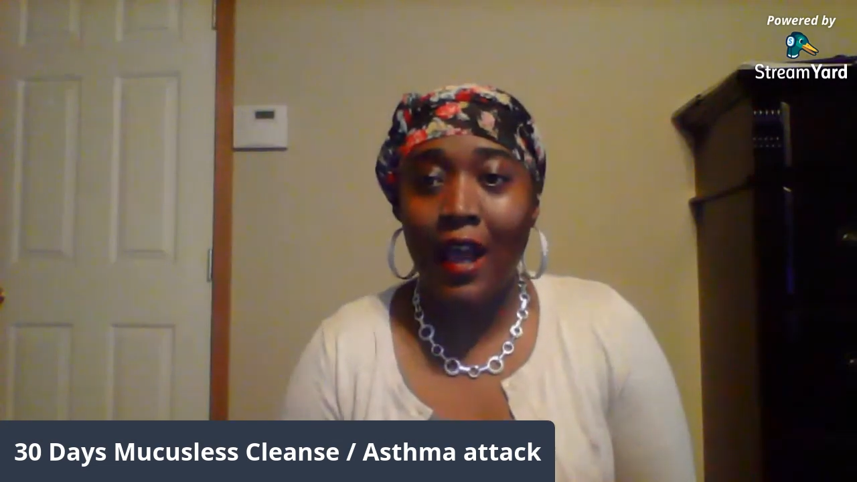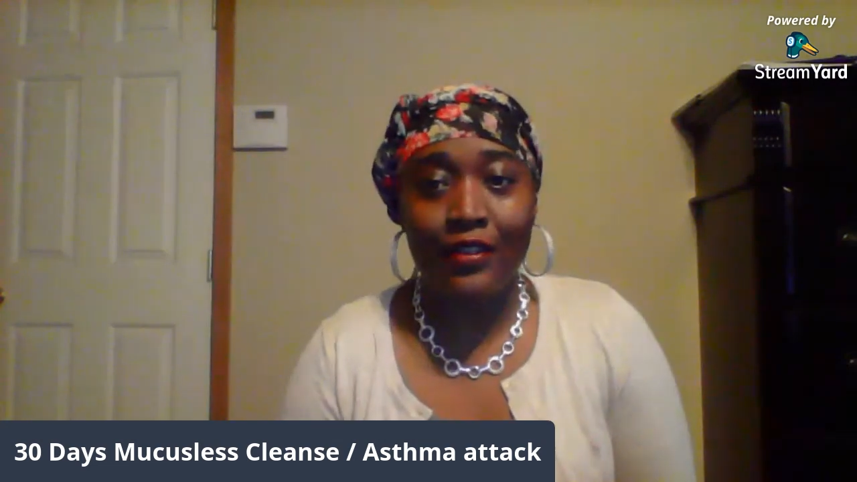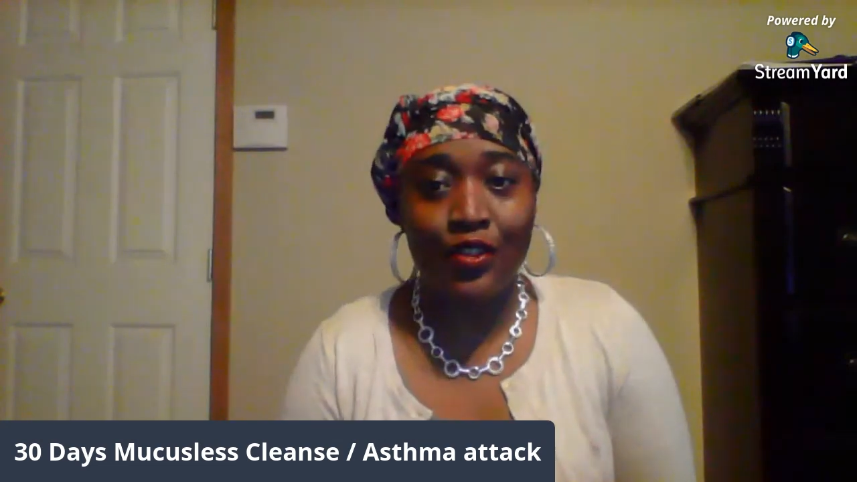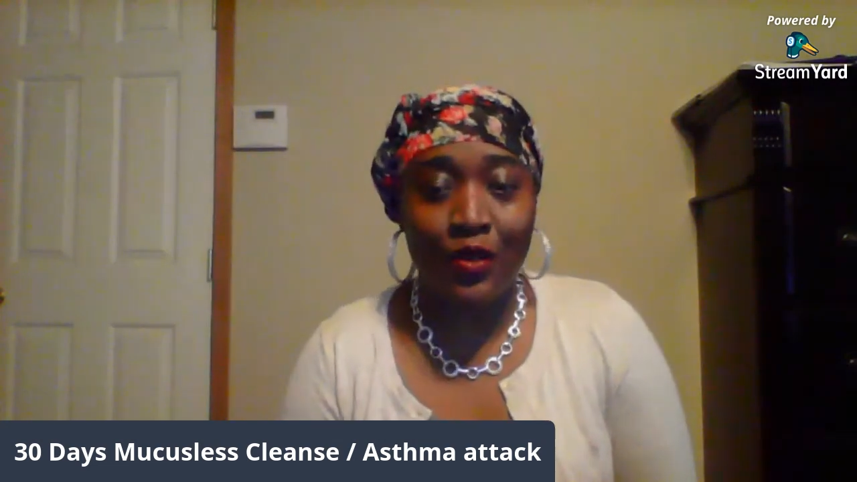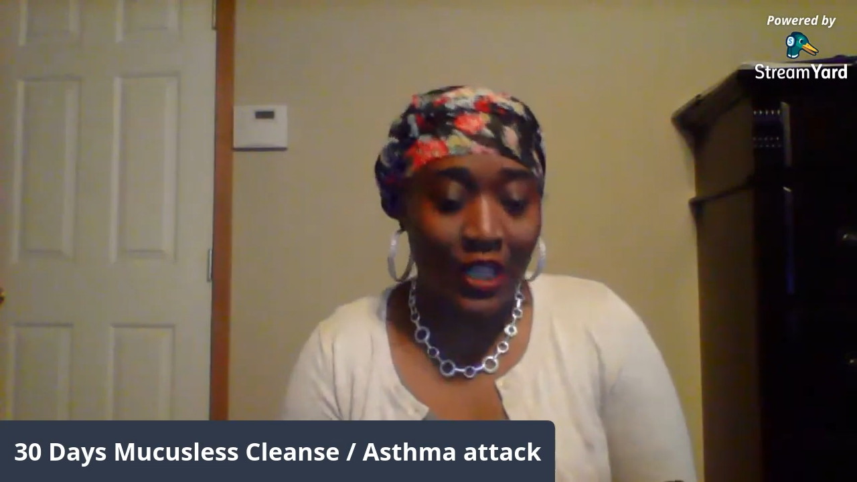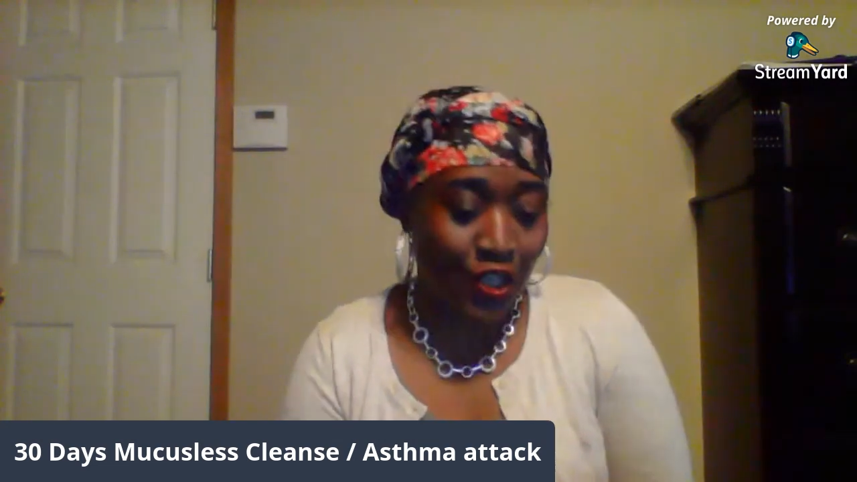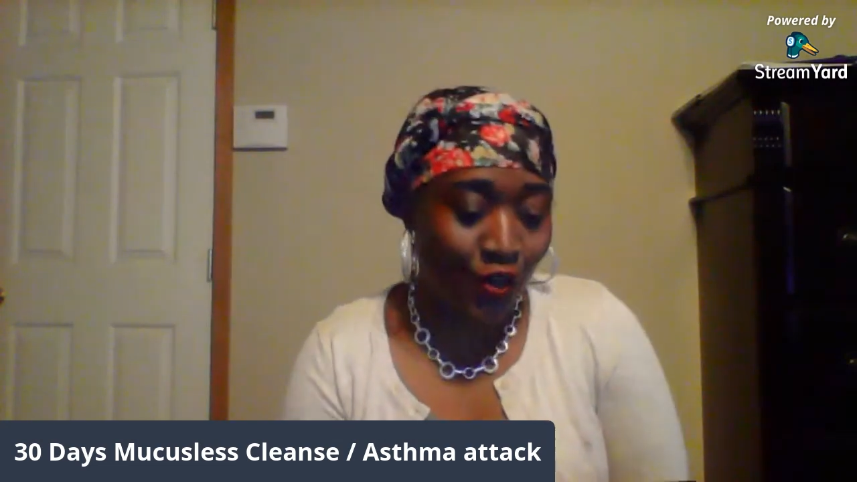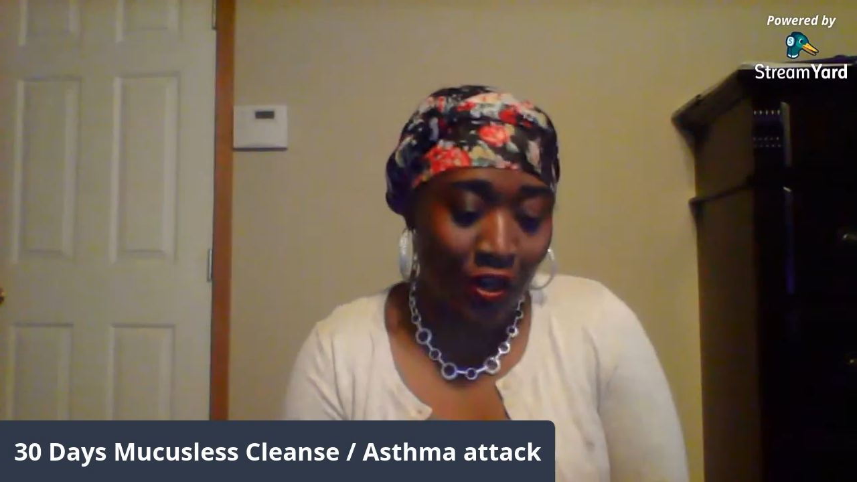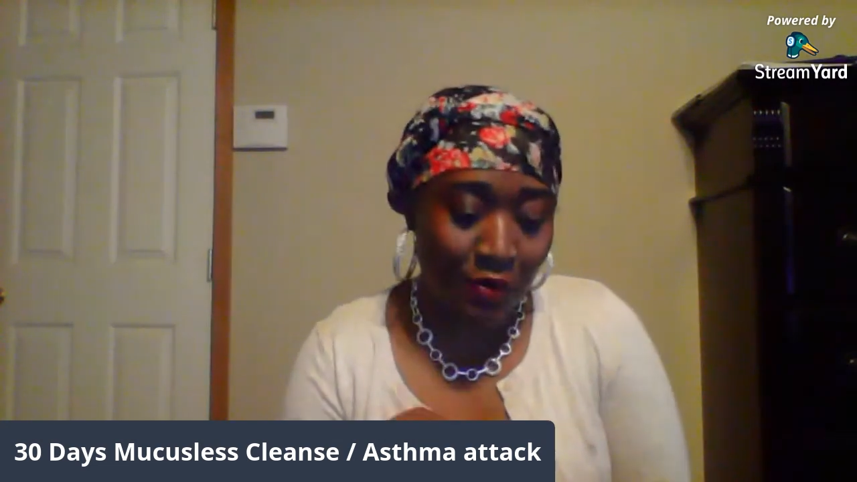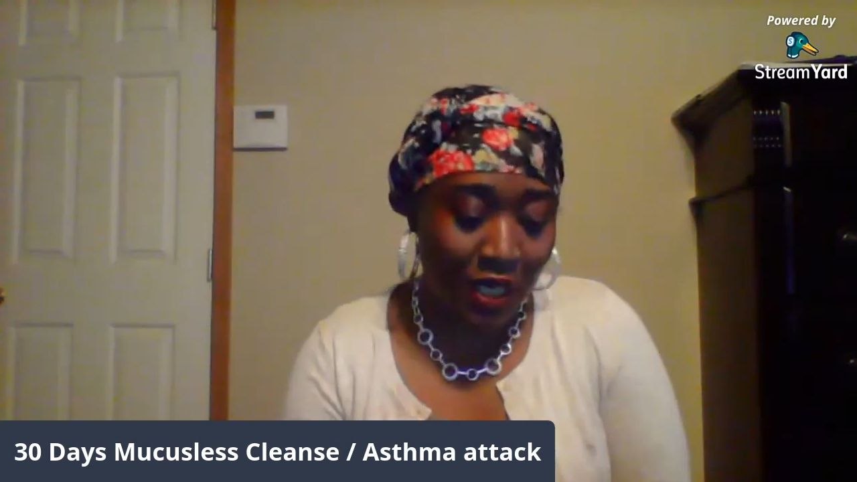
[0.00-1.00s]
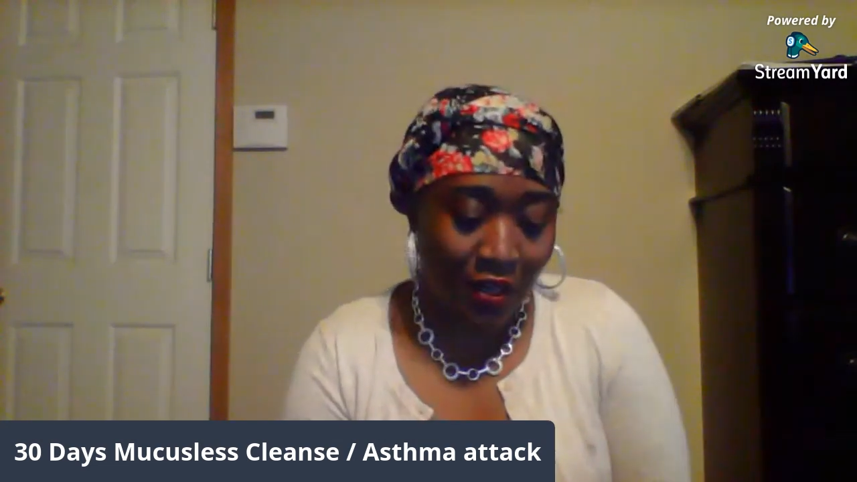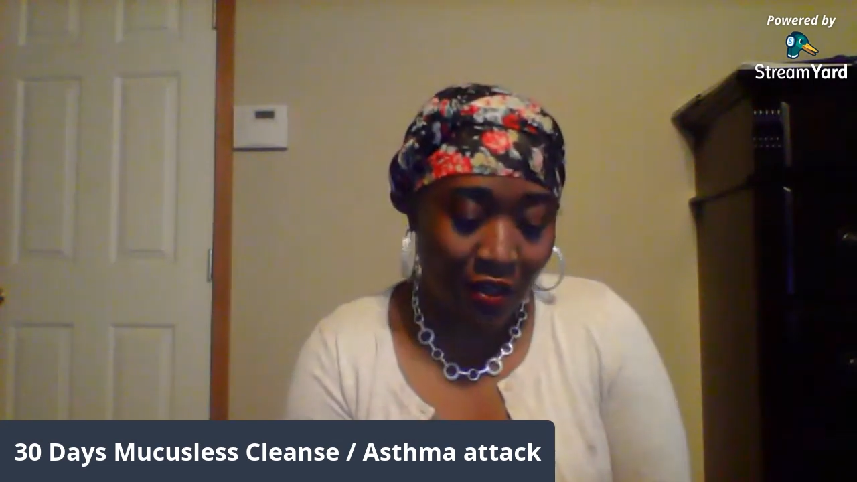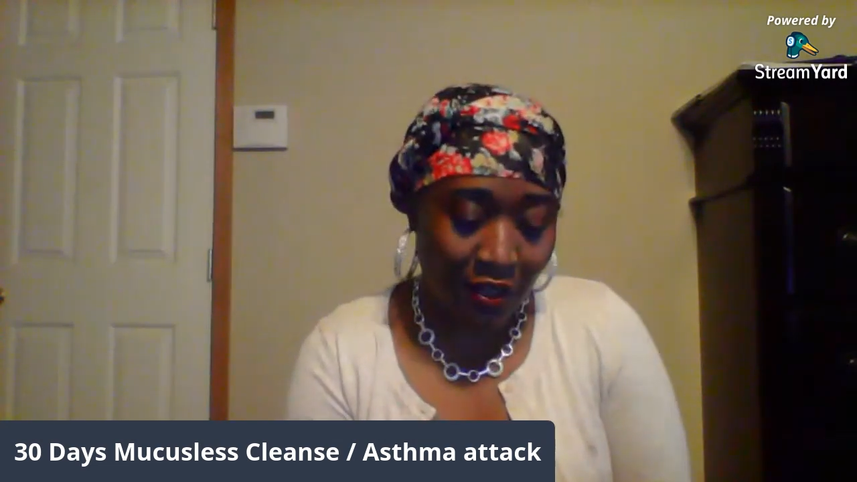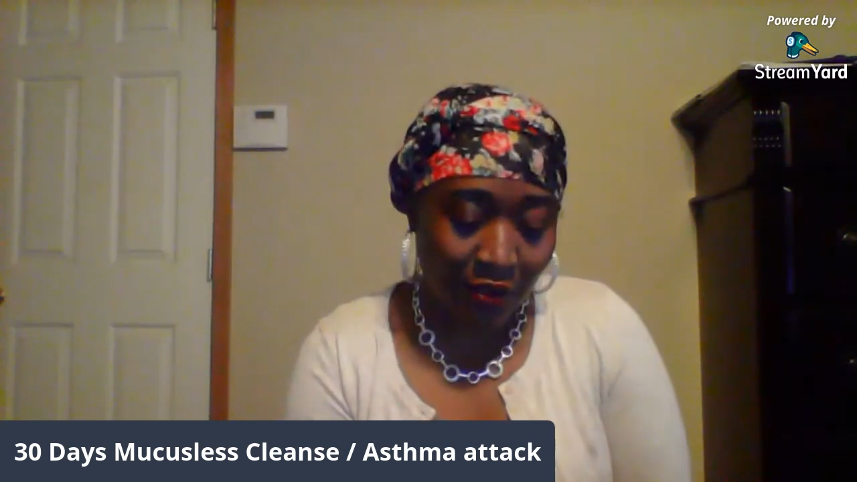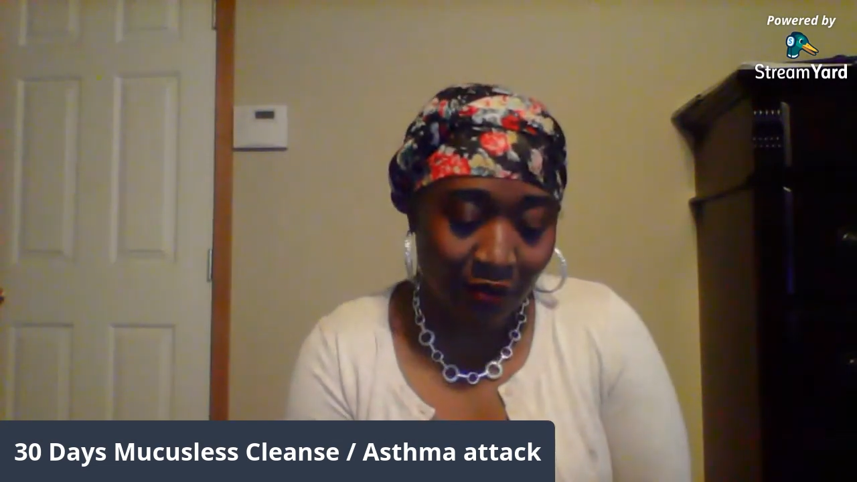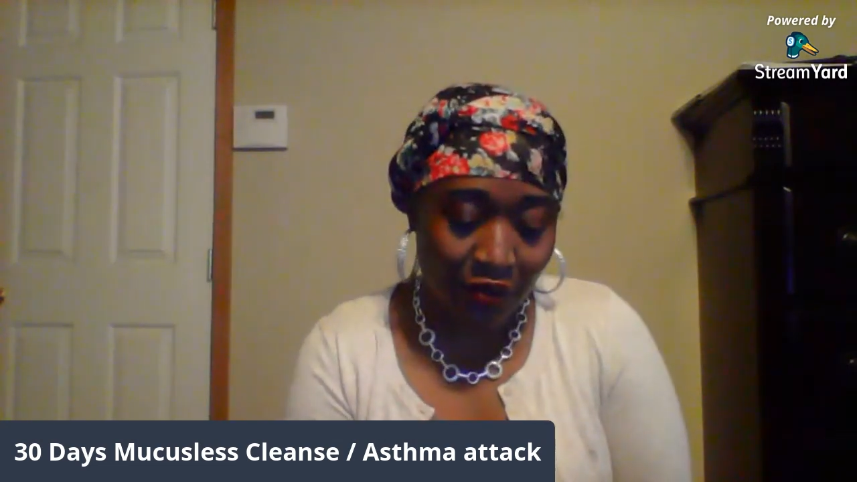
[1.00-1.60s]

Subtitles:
You can join me, girl.